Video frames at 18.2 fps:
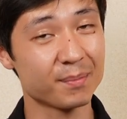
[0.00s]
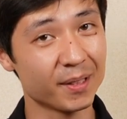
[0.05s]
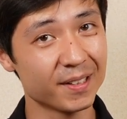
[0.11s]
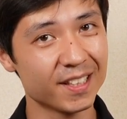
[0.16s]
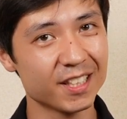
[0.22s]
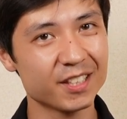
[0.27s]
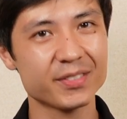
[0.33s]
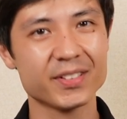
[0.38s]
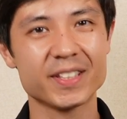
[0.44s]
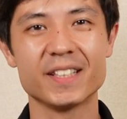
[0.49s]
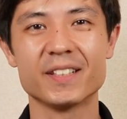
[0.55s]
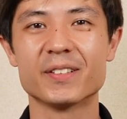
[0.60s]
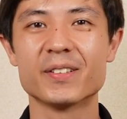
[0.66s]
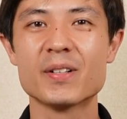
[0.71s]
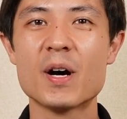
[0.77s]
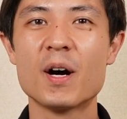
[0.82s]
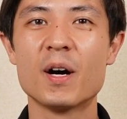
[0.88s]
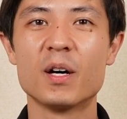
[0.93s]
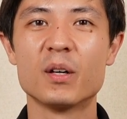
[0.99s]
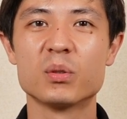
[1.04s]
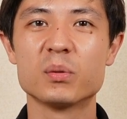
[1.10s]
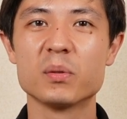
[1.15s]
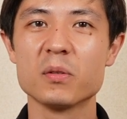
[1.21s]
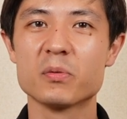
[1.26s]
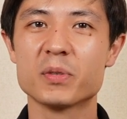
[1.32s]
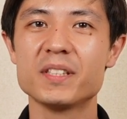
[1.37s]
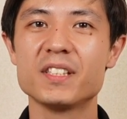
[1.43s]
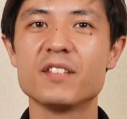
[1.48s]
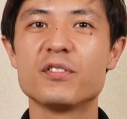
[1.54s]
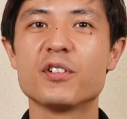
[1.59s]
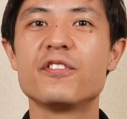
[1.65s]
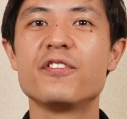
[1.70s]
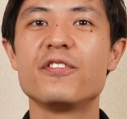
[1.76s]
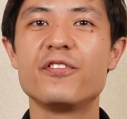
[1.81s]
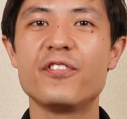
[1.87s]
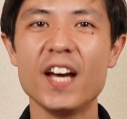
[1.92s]
Monday's video, we will receive a
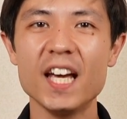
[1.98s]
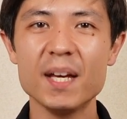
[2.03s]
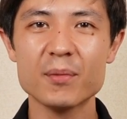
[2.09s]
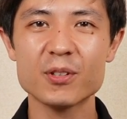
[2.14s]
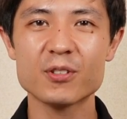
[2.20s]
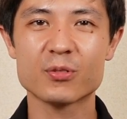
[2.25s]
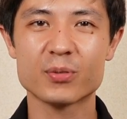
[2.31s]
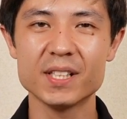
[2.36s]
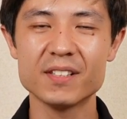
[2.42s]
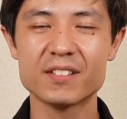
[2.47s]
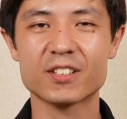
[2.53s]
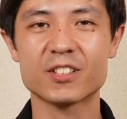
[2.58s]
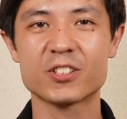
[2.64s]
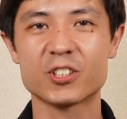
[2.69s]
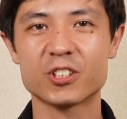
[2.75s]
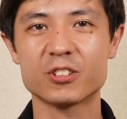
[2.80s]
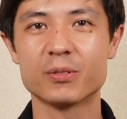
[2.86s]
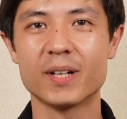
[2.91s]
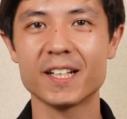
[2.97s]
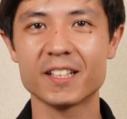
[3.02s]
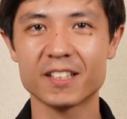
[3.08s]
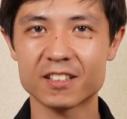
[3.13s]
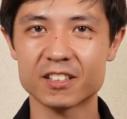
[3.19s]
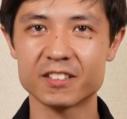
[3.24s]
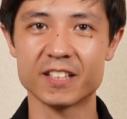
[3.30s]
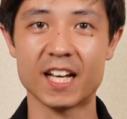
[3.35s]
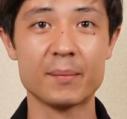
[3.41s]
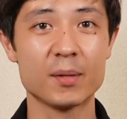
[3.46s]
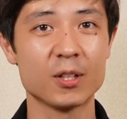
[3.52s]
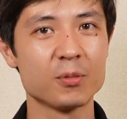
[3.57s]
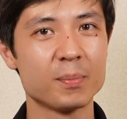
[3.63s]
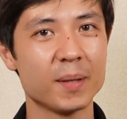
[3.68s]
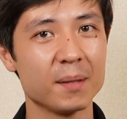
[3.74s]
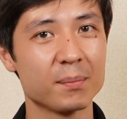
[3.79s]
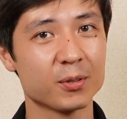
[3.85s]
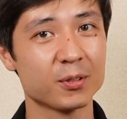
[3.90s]
famous researcher right here in ML New
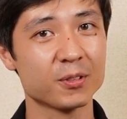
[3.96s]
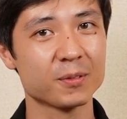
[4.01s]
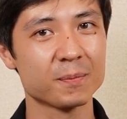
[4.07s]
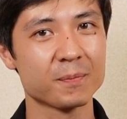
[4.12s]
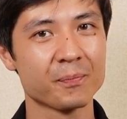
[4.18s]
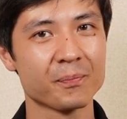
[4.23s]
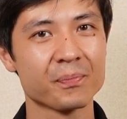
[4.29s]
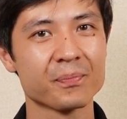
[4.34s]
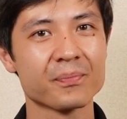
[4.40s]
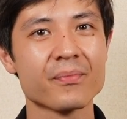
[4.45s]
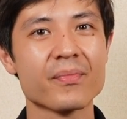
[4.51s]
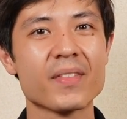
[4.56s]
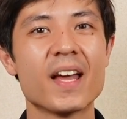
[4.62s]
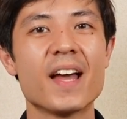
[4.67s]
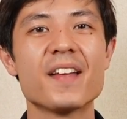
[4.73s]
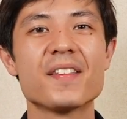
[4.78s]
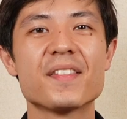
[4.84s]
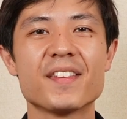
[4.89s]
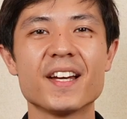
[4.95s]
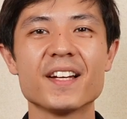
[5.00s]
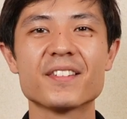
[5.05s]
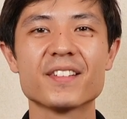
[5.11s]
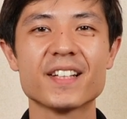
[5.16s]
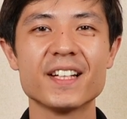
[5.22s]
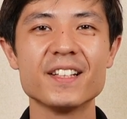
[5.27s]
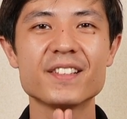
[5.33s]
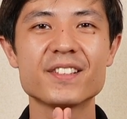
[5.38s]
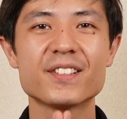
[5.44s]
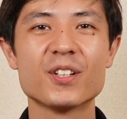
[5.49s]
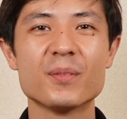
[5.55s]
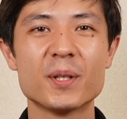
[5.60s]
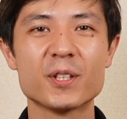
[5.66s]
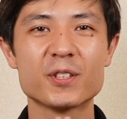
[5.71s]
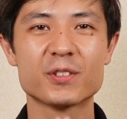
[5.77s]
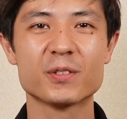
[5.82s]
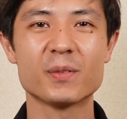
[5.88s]
Papers Thanks again so
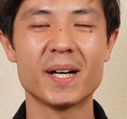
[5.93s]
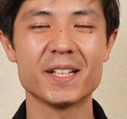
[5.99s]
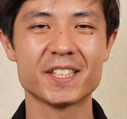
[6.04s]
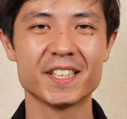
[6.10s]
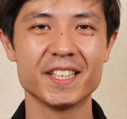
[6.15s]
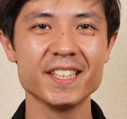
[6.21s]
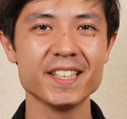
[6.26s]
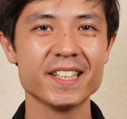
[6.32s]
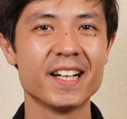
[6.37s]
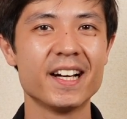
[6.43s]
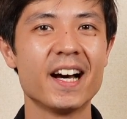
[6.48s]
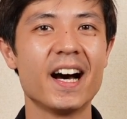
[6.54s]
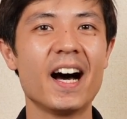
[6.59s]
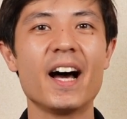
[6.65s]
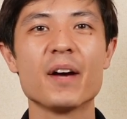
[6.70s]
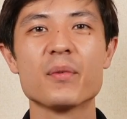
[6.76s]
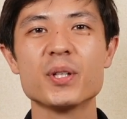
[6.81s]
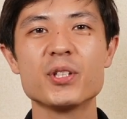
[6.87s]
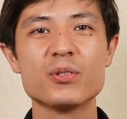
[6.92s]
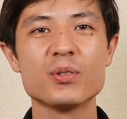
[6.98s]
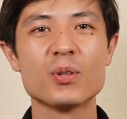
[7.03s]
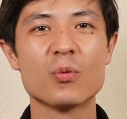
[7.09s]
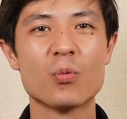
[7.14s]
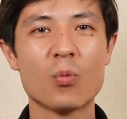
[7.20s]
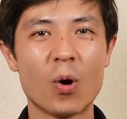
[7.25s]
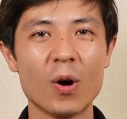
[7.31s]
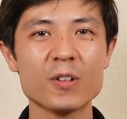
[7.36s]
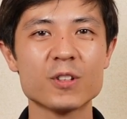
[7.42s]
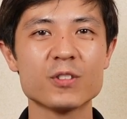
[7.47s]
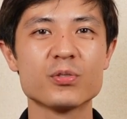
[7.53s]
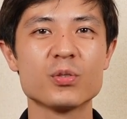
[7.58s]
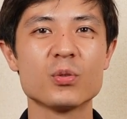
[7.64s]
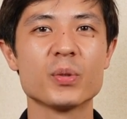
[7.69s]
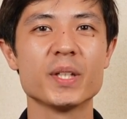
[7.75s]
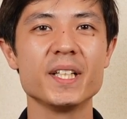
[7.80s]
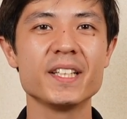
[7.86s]
much for watching. I wish you a
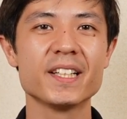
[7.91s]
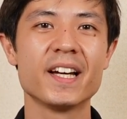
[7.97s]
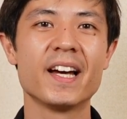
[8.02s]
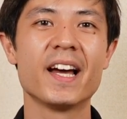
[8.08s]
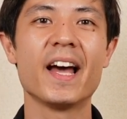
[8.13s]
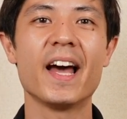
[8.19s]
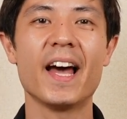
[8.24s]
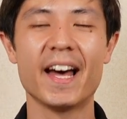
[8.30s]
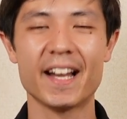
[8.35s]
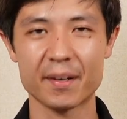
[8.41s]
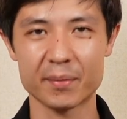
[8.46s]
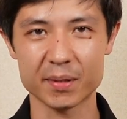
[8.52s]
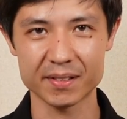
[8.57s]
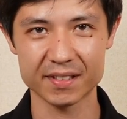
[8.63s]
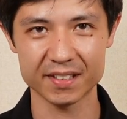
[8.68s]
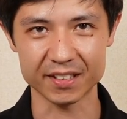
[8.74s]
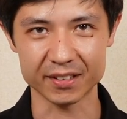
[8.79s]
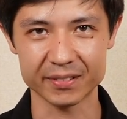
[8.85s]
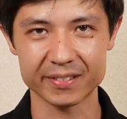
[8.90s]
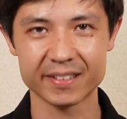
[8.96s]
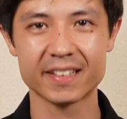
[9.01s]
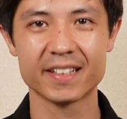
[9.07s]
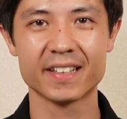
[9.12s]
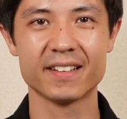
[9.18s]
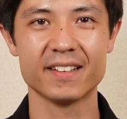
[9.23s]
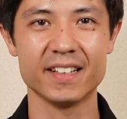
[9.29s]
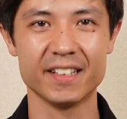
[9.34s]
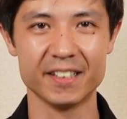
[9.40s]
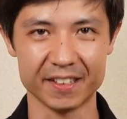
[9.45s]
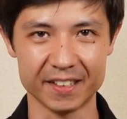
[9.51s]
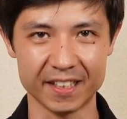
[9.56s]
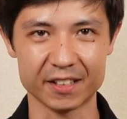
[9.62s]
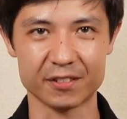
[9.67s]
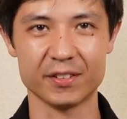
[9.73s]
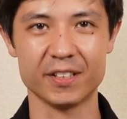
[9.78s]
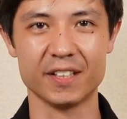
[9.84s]
wonderful week and I will see you in the
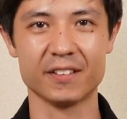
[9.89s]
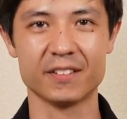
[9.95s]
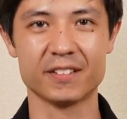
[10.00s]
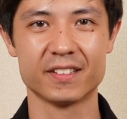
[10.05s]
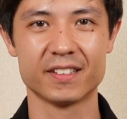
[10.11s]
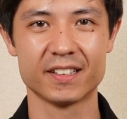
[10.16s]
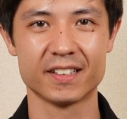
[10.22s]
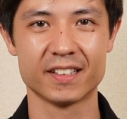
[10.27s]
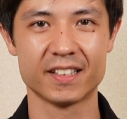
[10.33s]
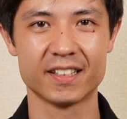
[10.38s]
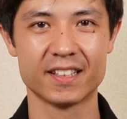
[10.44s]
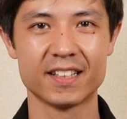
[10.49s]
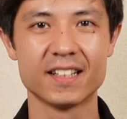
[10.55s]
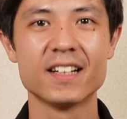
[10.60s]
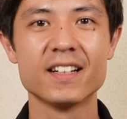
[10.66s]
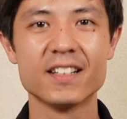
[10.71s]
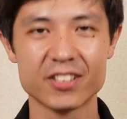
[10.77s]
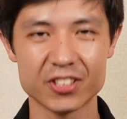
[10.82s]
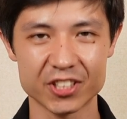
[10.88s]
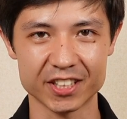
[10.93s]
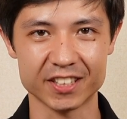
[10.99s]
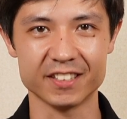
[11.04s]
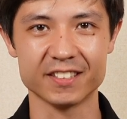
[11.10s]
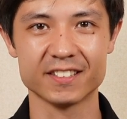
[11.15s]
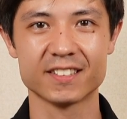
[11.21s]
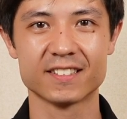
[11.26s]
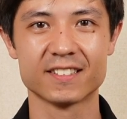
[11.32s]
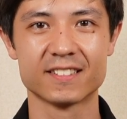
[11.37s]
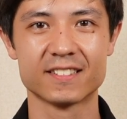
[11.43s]
next video. Cheers.